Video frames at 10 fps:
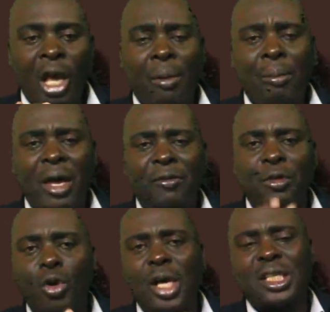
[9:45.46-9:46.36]
my
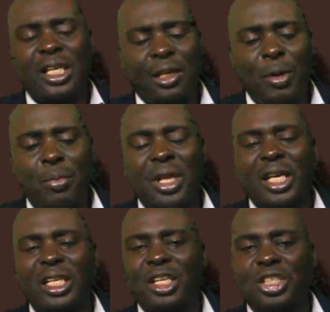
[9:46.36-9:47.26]
viewers and the people
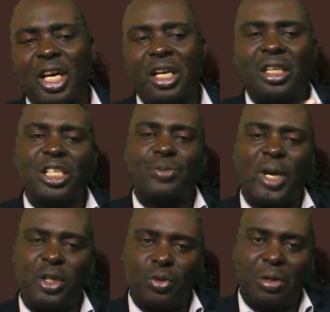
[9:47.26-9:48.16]
that are sharing this
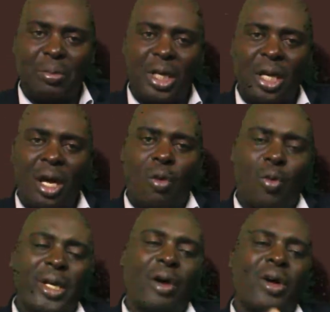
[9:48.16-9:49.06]
page with me,
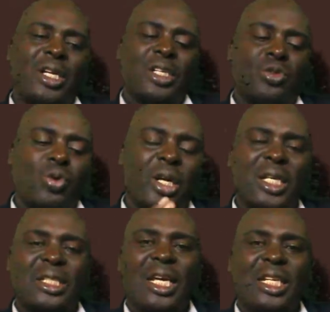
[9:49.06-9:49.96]
what I want us to
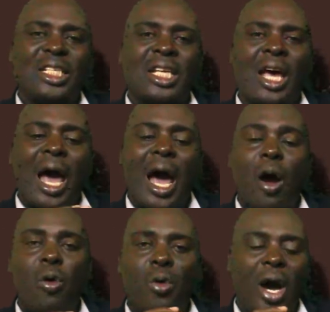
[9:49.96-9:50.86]
understand is,
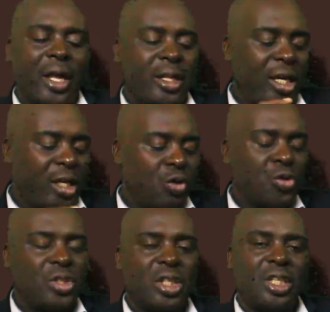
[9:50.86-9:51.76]
how are they
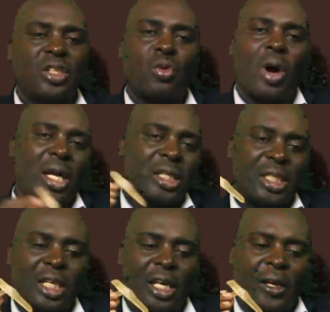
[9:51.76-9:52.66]
using this Quartz?
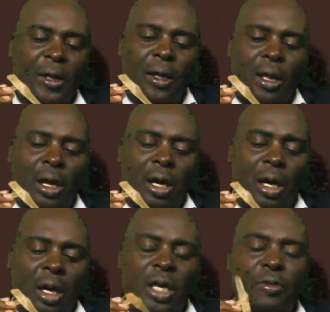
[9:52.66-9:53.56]

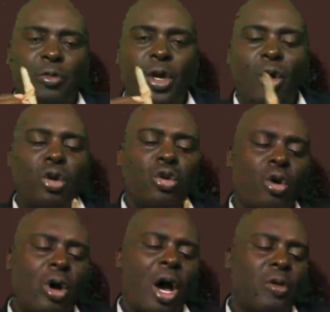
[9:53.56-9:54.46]
If we all
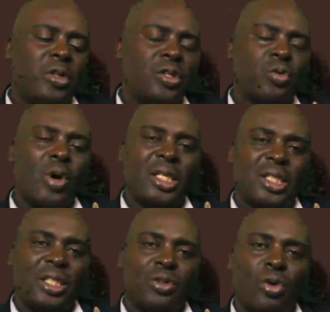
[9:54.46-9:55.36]
know how this
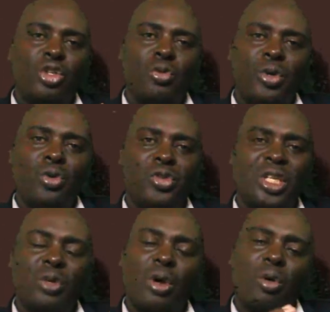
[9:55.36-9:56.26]
Quartz is going to be used,
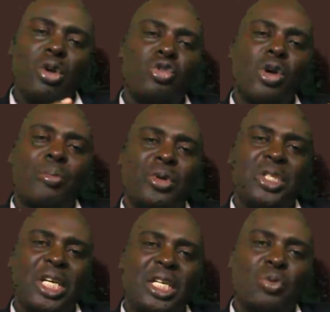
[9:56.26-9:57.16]
then we're going to
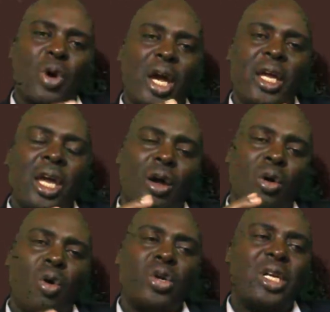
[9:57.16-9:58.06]
appreciate why
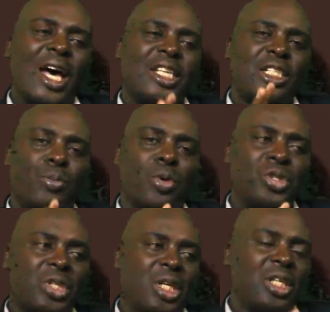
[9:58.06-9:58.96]
God has
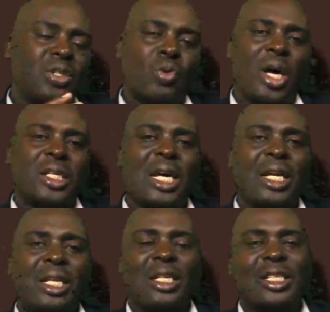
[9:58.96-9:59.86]
deposited this quartz
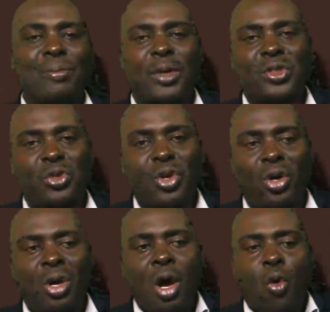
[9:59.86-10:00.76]
under the Zambian soil.
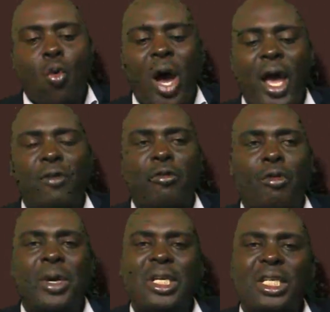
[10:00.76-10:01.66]
Why for
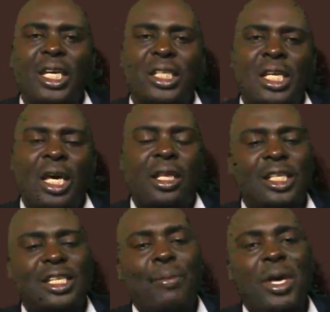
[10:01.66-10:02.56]
many years the
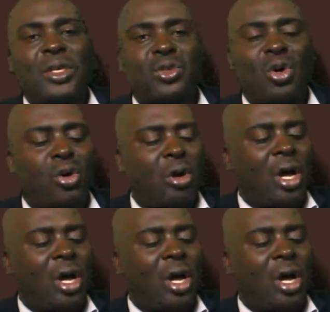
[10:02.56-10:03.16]
Zambian soil